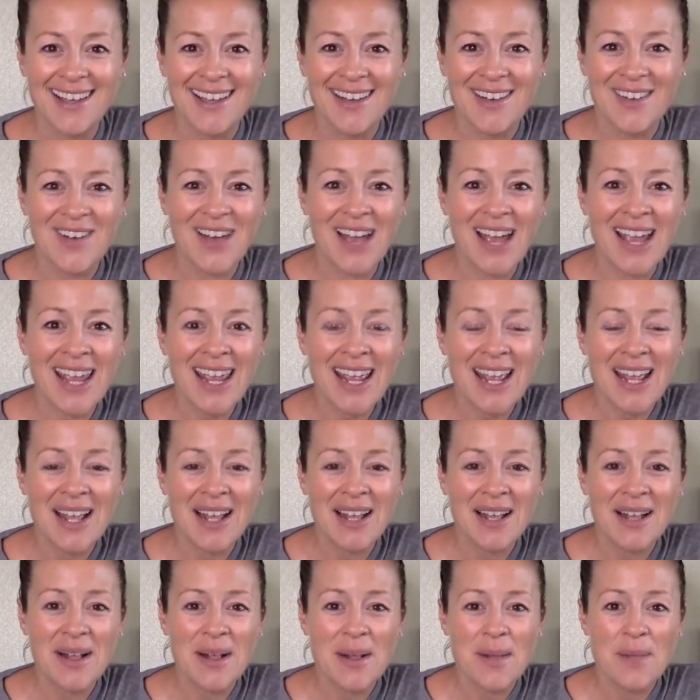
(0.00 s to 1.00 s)
right?
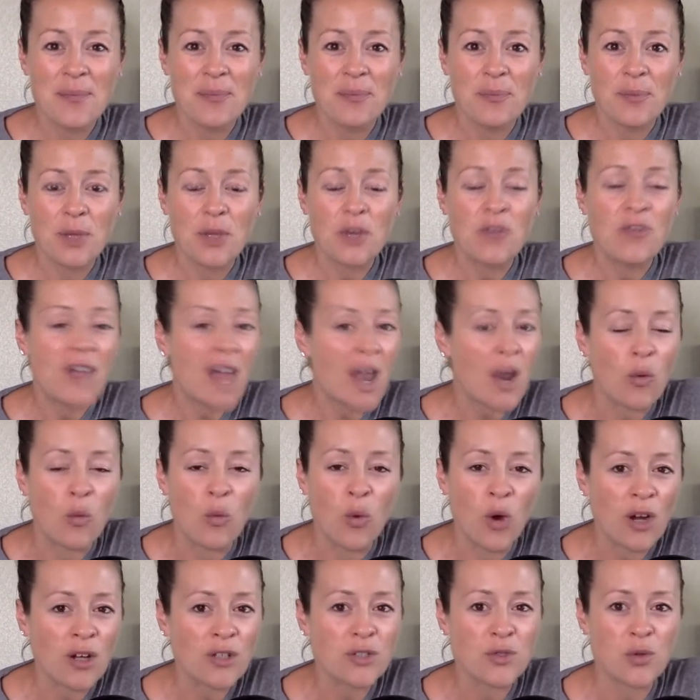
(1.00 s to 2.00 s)
But you've got to
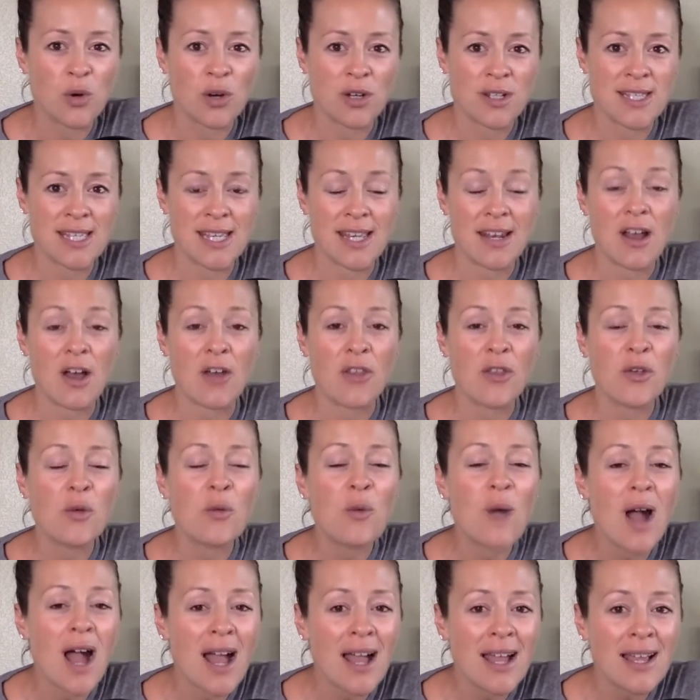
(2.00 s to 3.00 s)
work towards it.
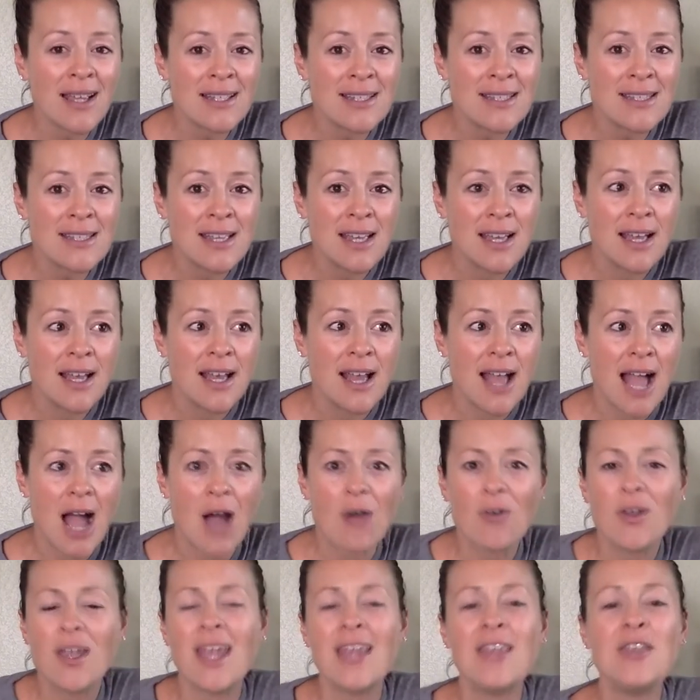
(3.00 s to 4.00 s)
Otherwise,
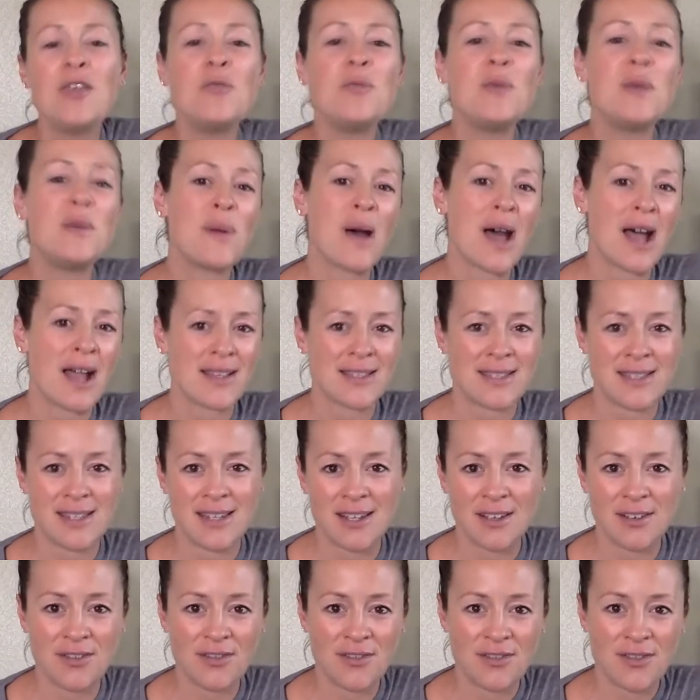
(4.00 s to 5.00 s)
how can you be
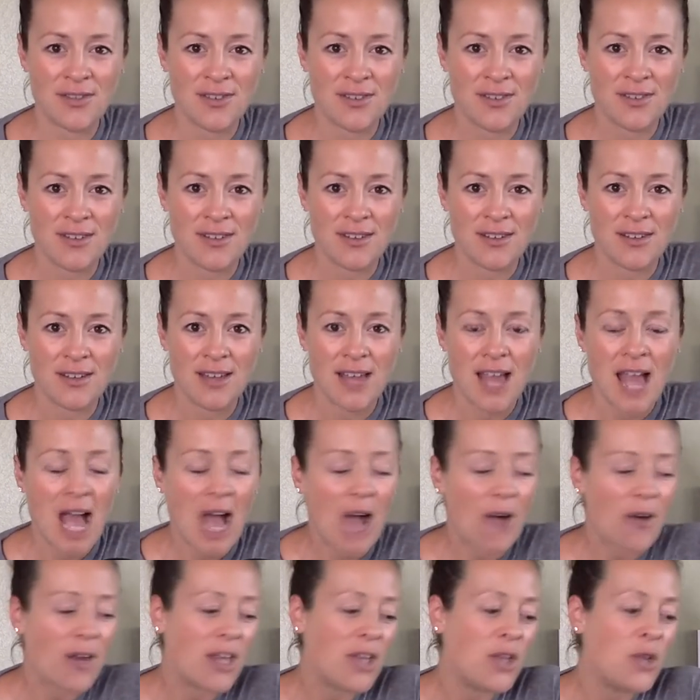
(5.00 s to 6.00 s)
positive?
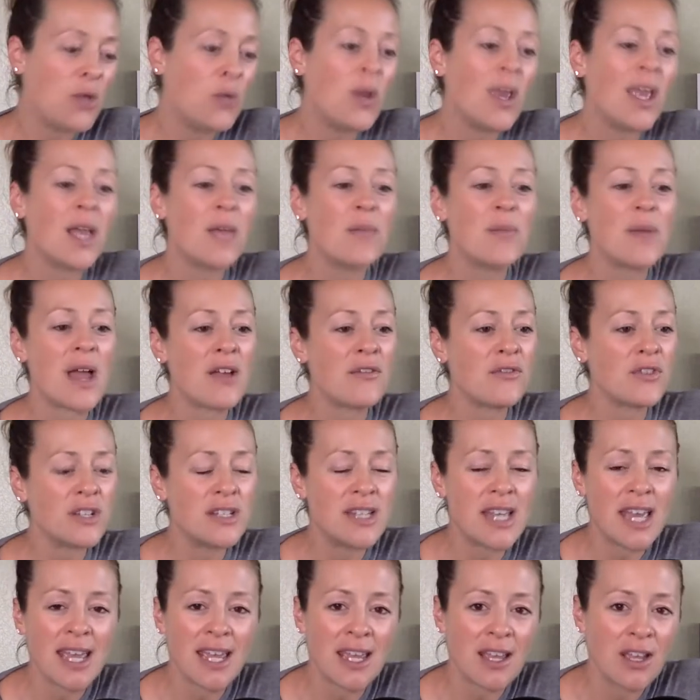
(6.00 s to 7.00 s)
How can you wake up every
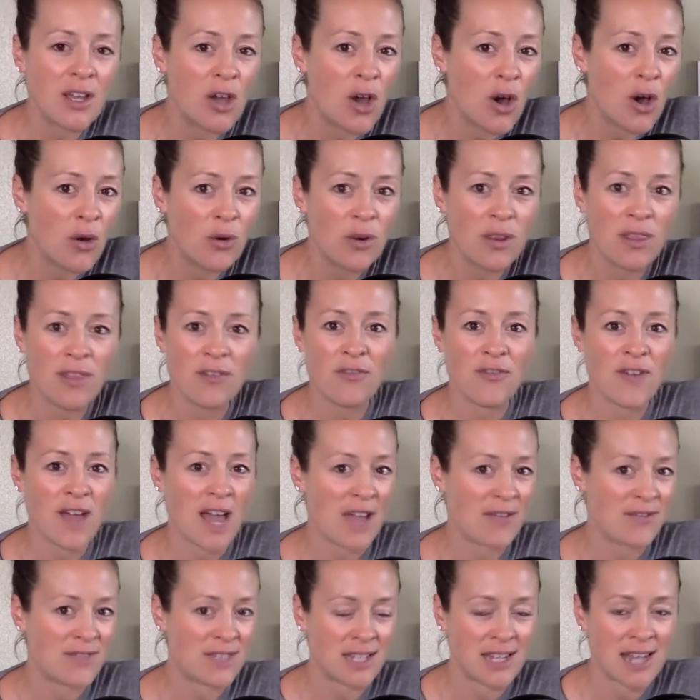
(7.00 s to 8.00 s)
day and go to the
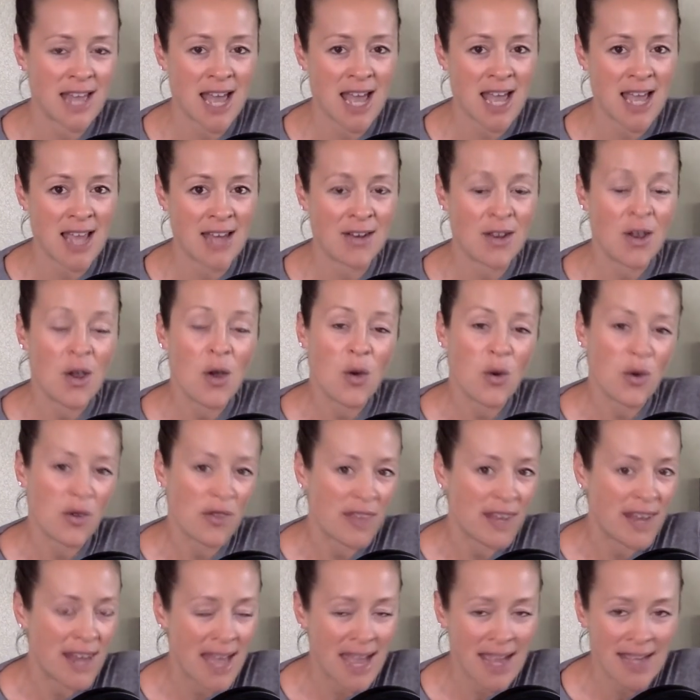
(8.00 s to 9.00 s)
5 to 9 or
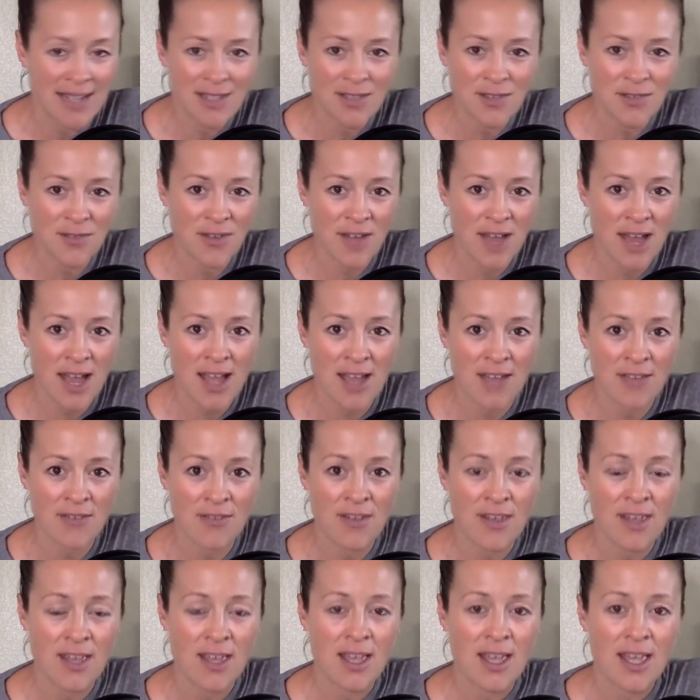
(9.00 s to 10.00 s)
the 9 to 5
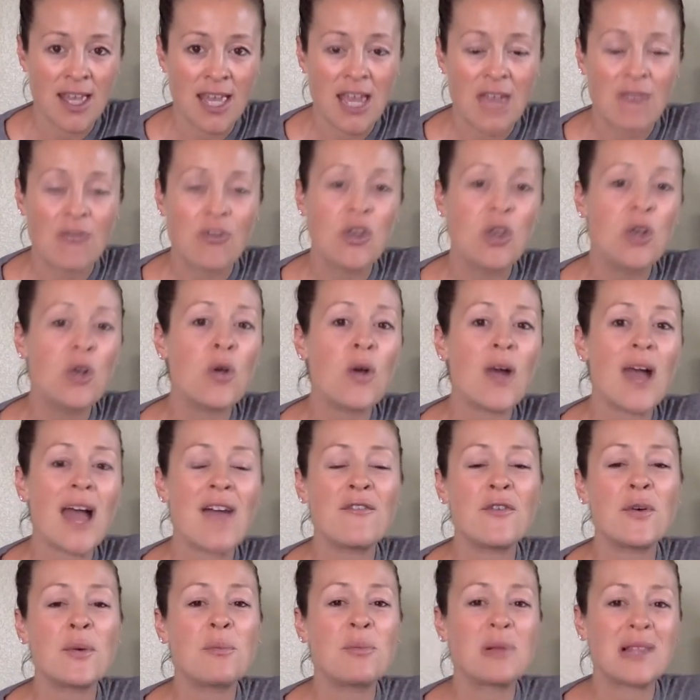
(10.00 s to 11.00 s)
if you don't
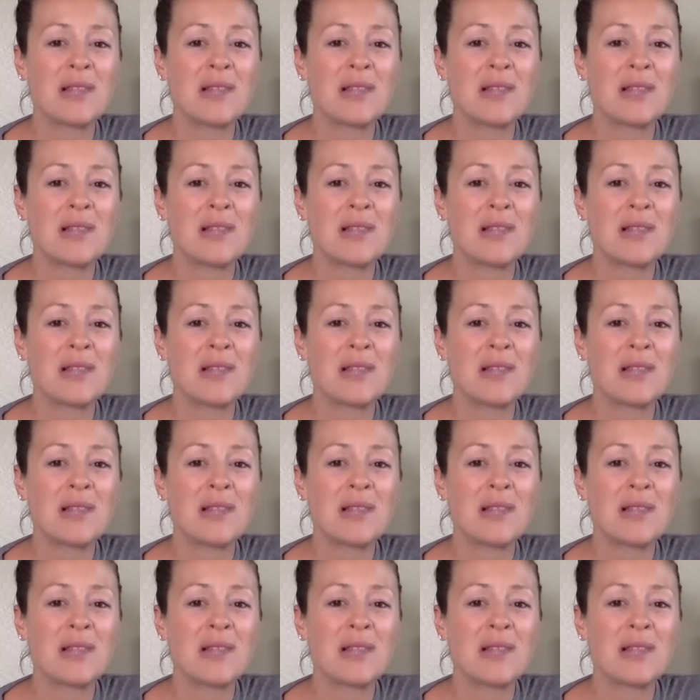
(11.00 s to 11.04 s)
have a